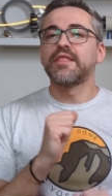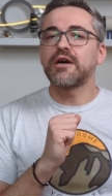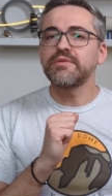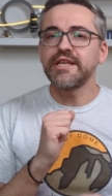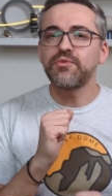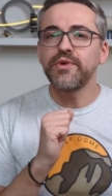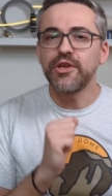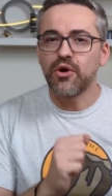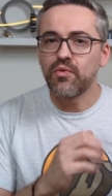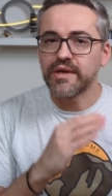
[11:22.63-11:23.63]
now that we
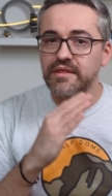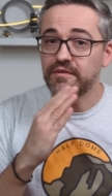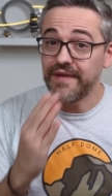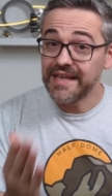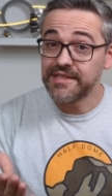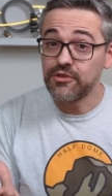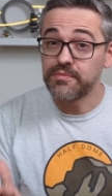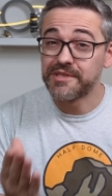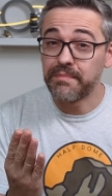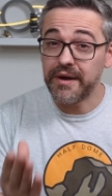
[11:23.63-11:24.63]
know what the
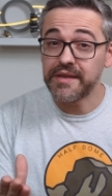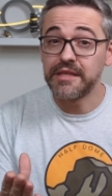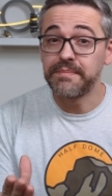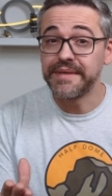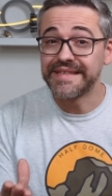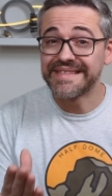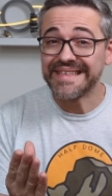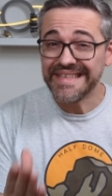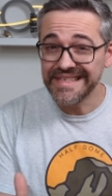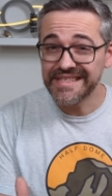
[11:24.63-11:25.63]
FlexTube's party piece
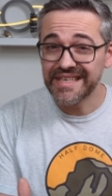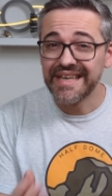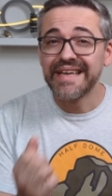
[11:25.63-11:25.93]
is,